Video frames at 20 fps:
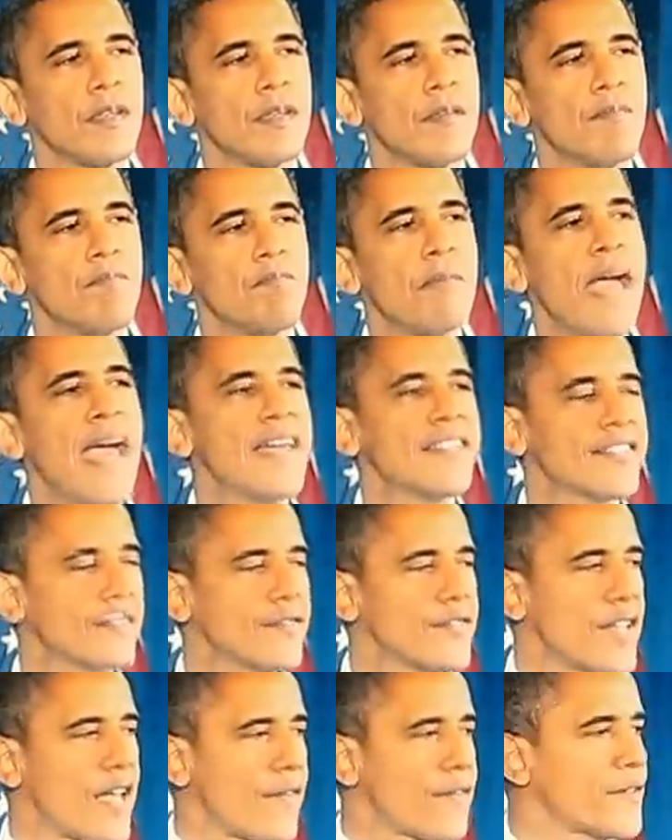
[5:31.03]

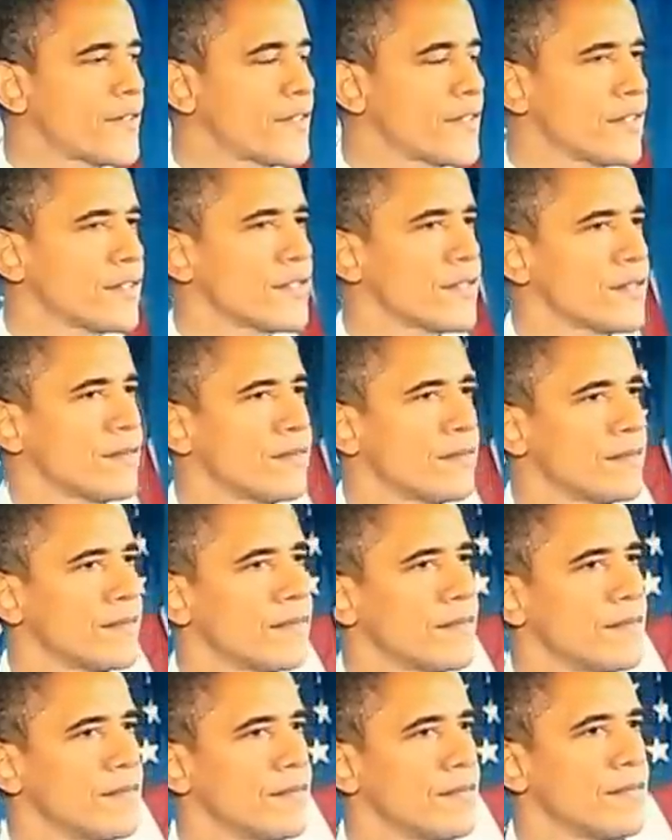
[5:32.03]
Massive deficits
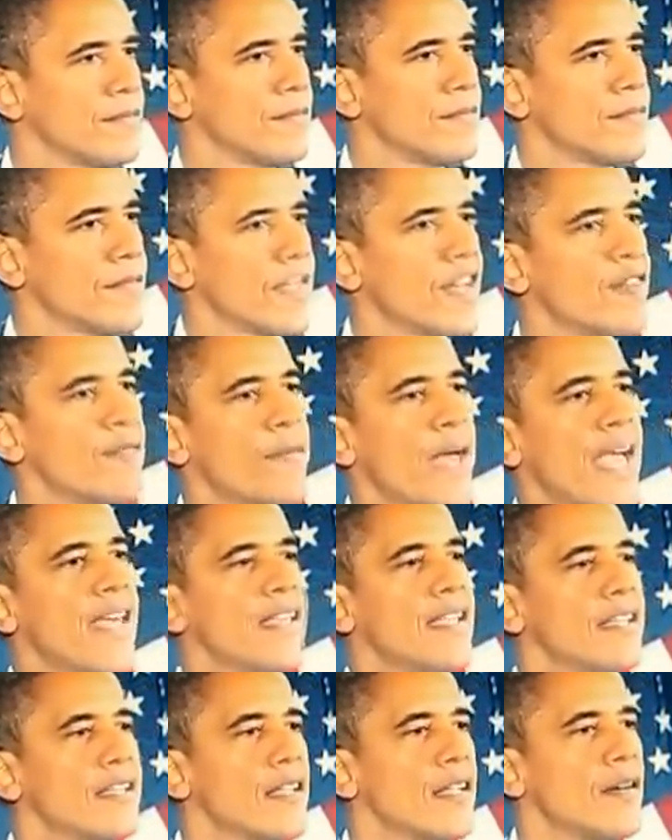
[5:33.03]
that have
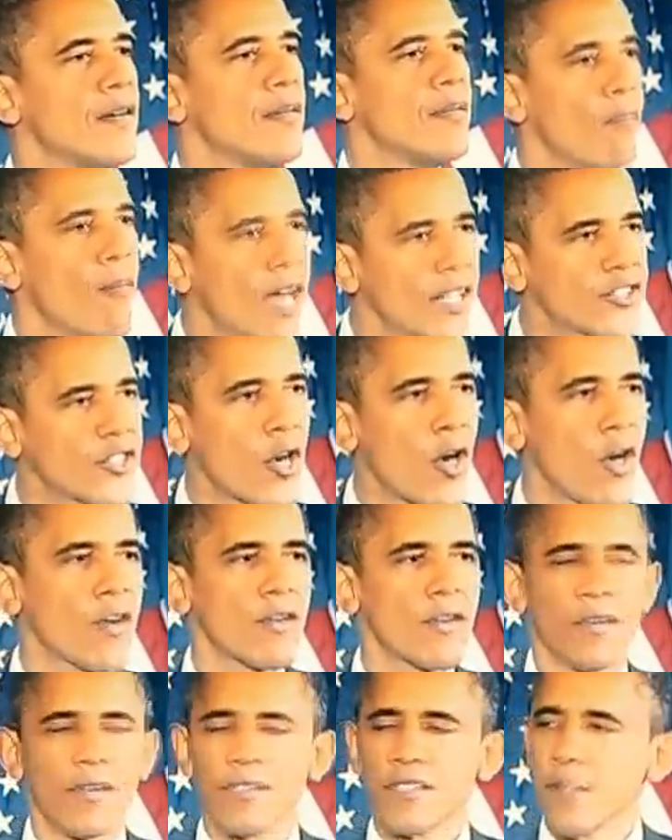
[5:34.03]
made it much
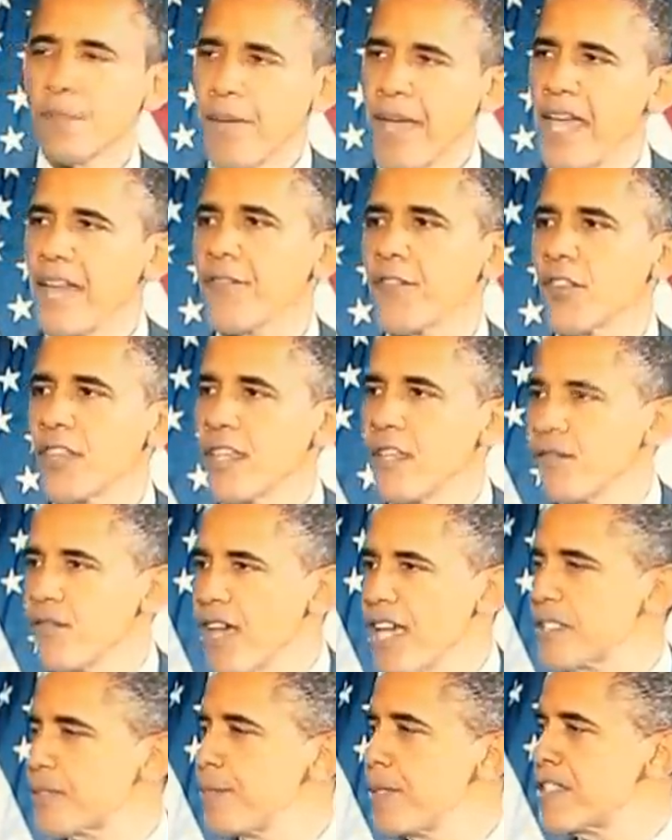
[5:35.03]
harder to pay for the
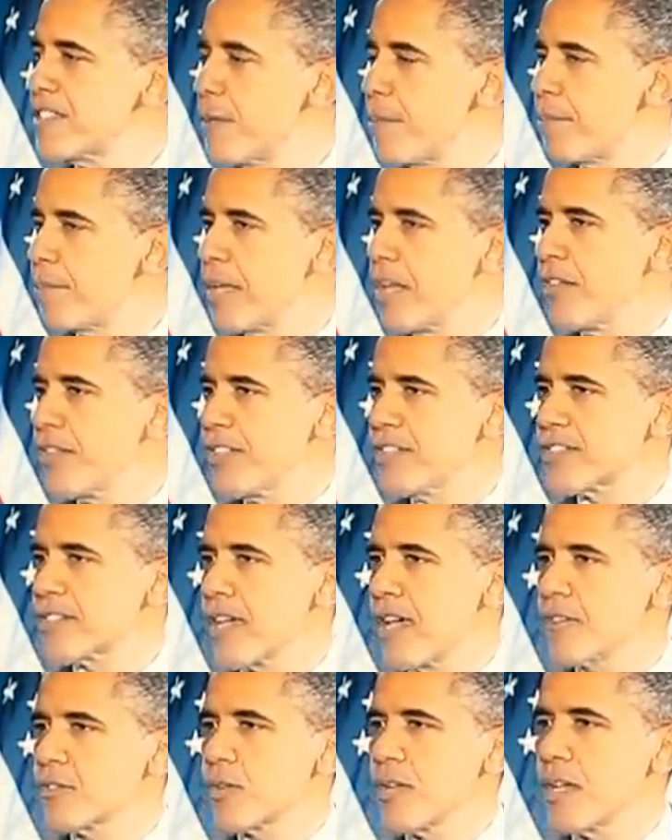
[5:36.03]
investments that built this
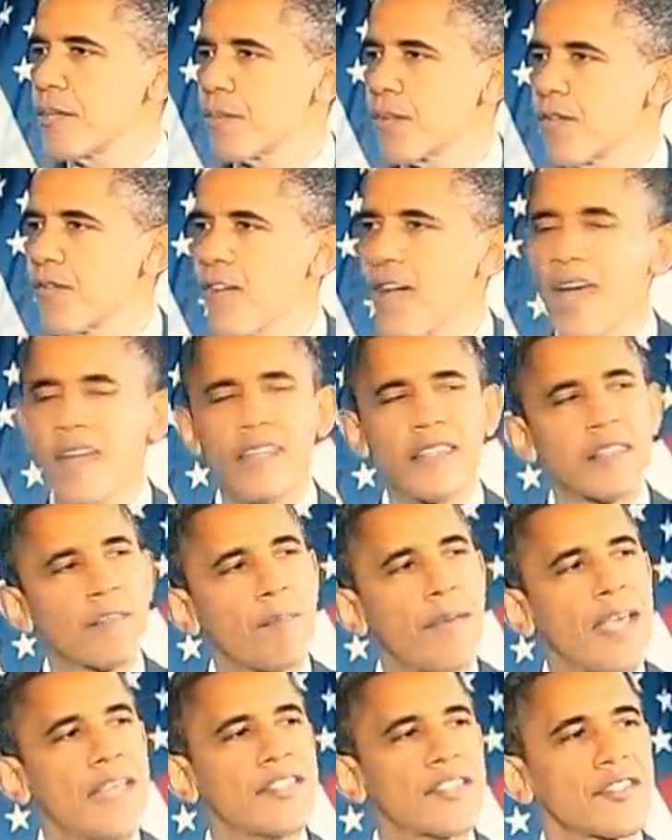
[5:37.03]
country and provided the
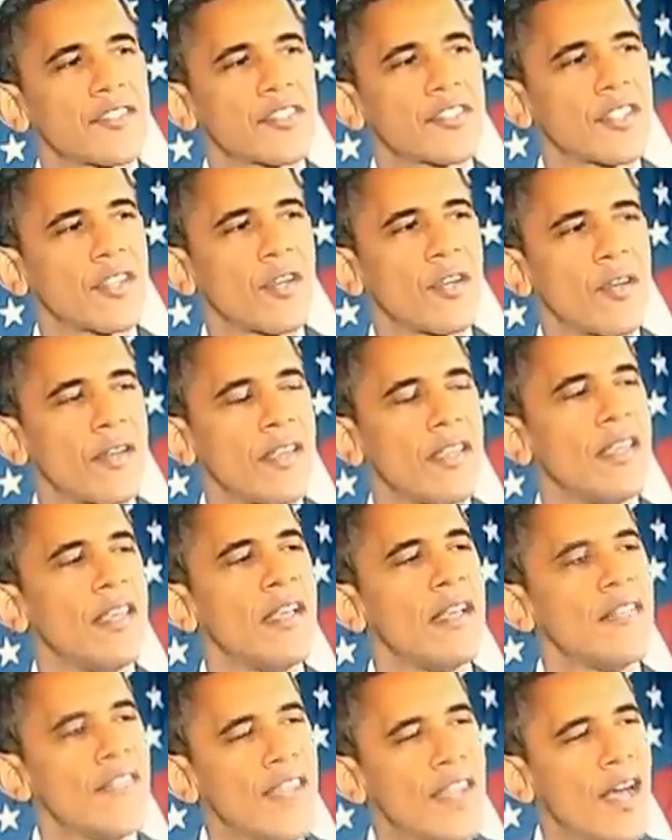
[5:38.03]
basic security
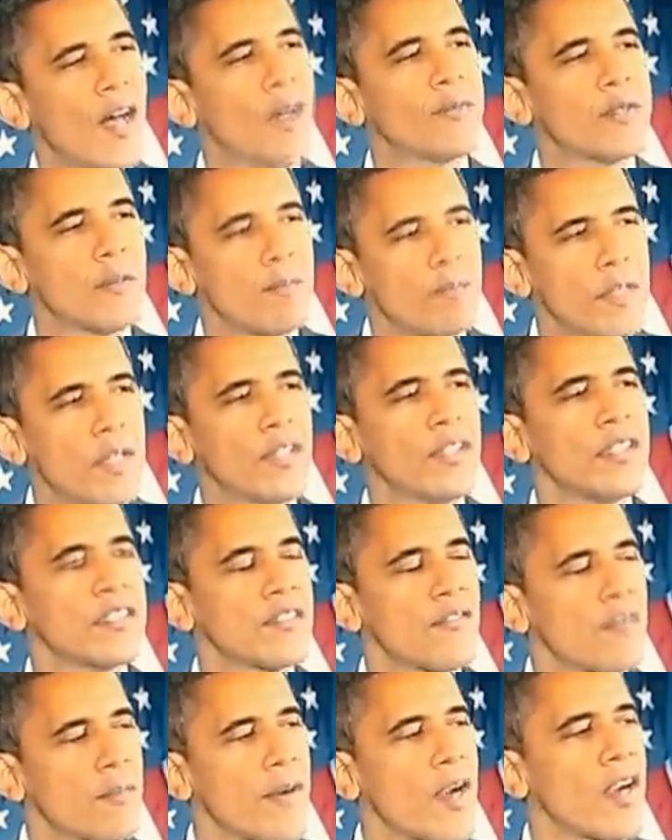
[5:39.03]
that helped
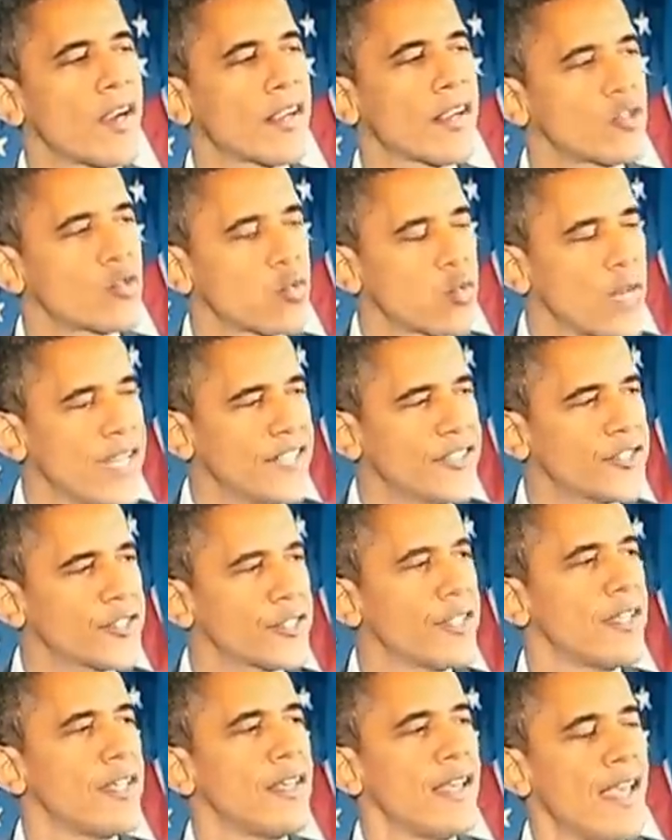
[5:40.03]
millions of Americans
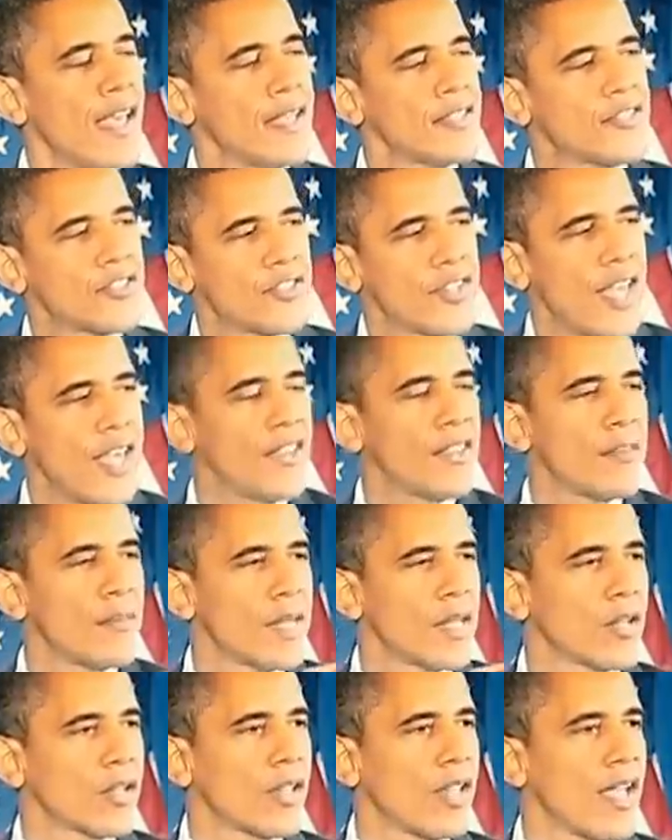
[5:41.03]
reach and stay in the
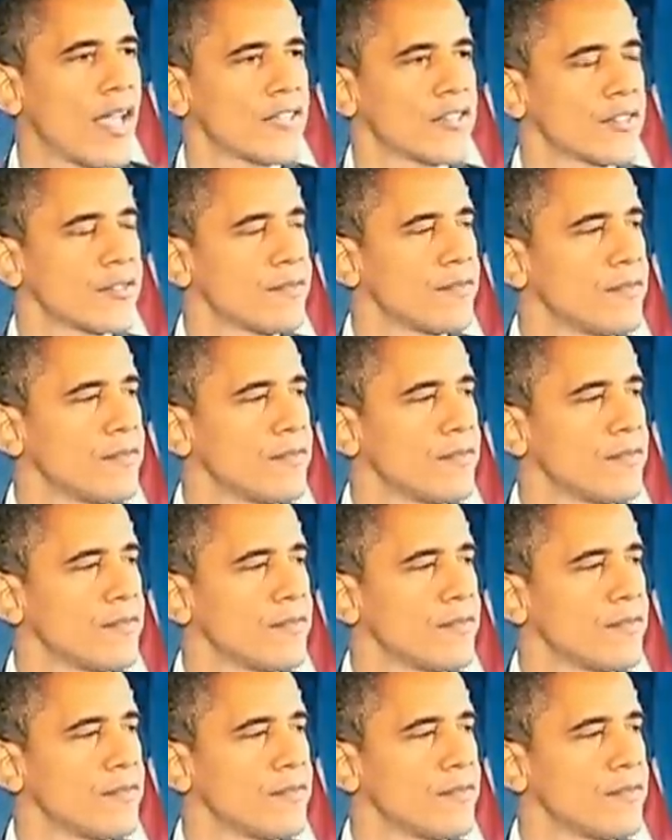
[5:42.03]
middle class.